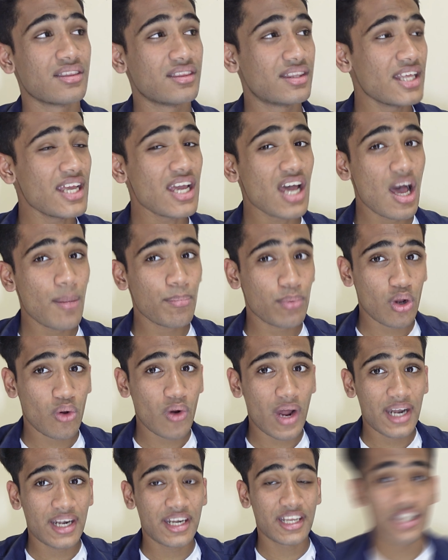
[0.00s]
They are
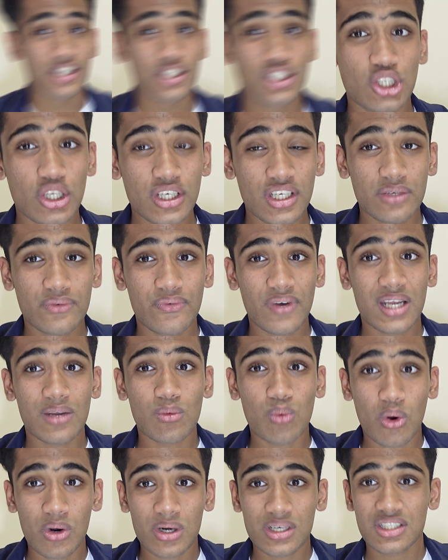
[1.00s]
providing
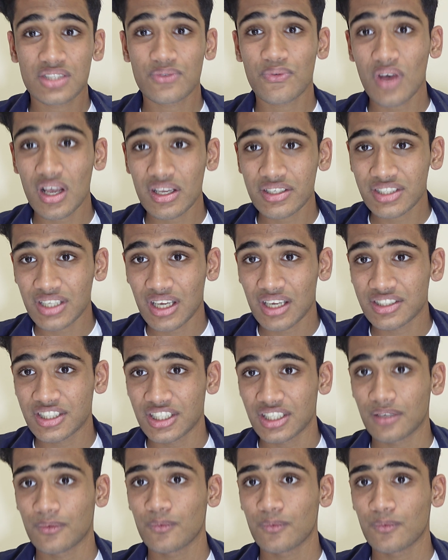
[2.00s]
25 watts fast charging,